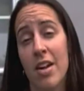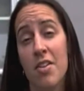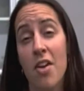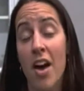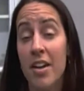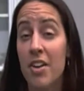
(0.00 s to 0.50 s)

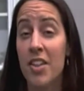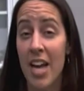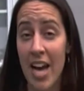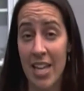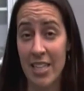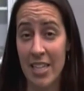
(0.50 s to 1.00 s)
not near the
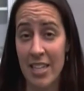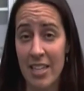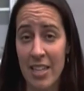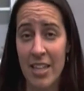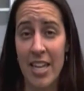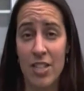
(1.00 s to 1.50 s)
eyelid,
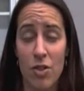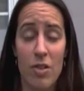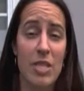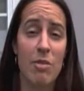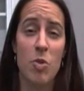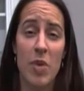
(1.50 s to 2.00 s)
and
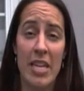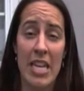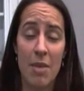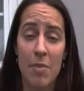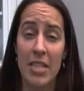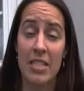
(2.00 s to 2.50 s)
don't seem to be
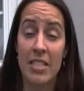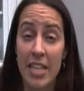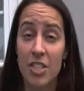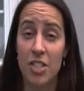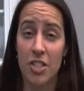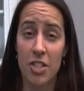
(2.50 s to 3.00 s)
an imminent
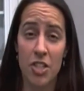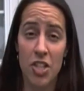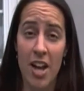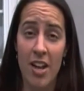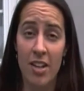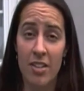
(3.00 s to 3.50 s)
danger to your
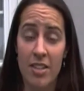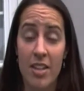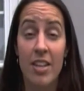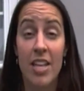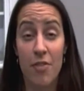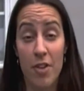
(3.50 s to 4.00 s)
child,
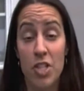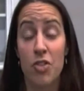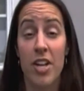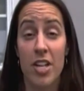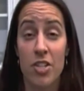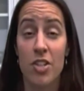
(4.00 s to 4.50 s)
give our
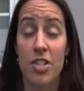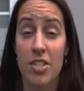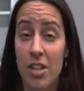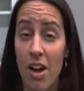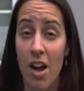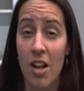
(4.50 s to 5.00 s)
triage nurses
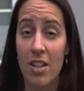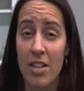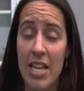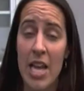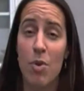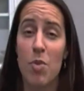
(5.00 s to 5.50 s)
a call,
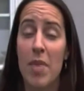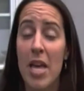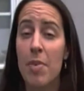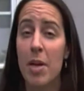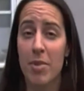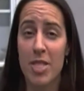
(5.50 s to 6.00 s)
and we may
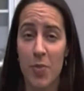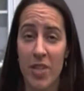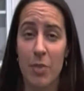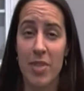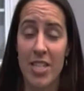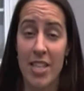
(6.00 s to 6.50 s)
be able to bring
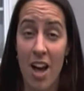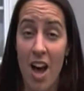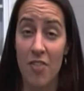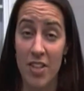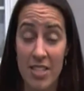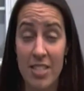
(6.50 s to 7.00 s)
them into the
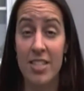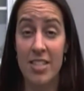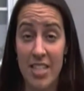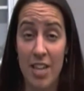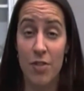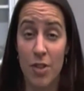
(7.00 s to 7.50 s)
office to
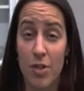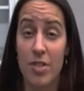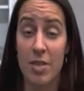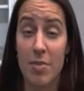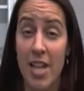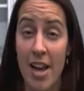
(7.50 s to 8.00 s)
save you
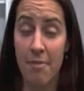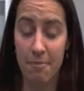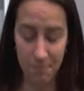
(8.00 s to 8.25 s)
some time.